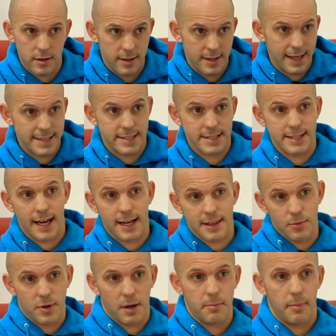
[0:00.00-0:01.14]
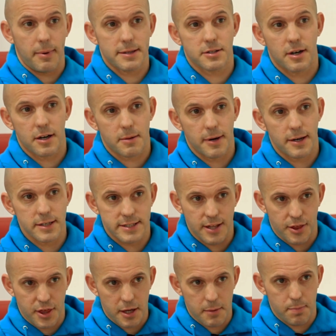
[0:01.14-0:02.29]
That's exactly what I'm about to talk about, is the
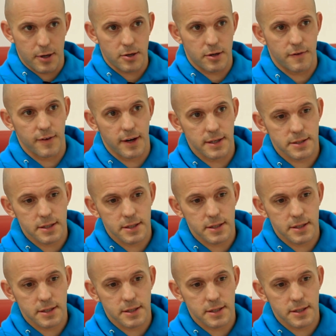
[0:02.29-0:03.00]
think bigger advice.